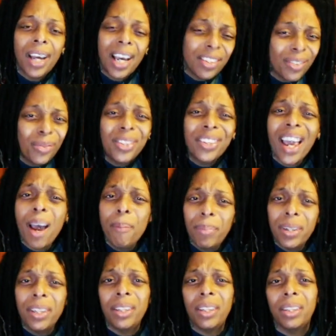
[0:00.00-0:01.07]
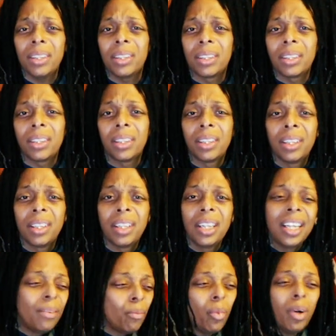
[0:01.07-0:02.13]
That's what's happening here.
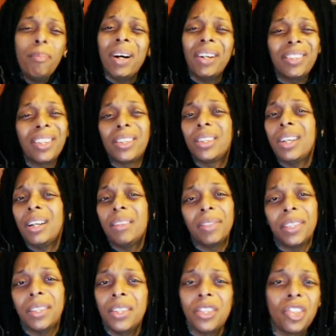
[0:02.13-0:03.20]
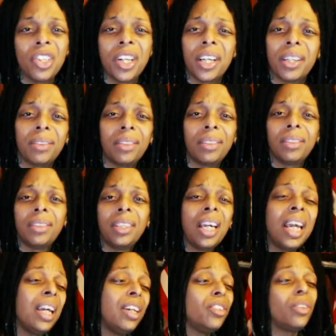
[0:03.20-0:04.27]
We're about the love on this channel.
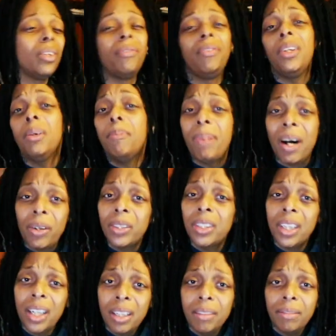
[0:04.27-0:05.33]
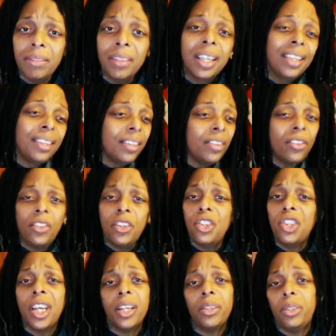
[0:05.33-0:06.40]
So if you're about love, this is a
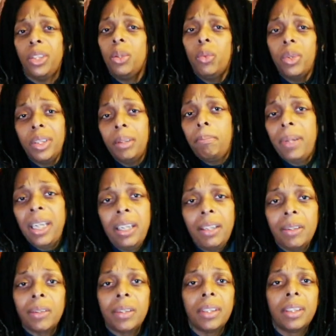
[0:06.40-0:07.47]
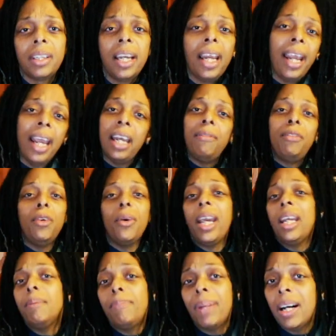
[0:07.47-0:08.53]
channel you want to be on. And if you
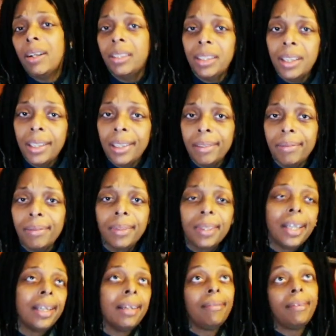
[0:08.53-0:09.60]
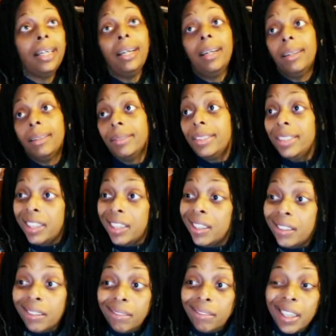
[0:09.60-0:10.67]
ain't about love, well, you
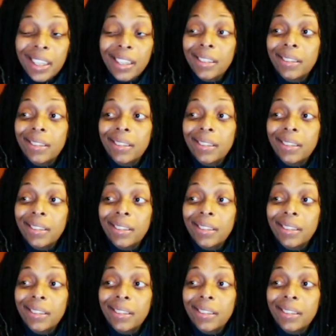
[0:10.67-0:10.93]
know,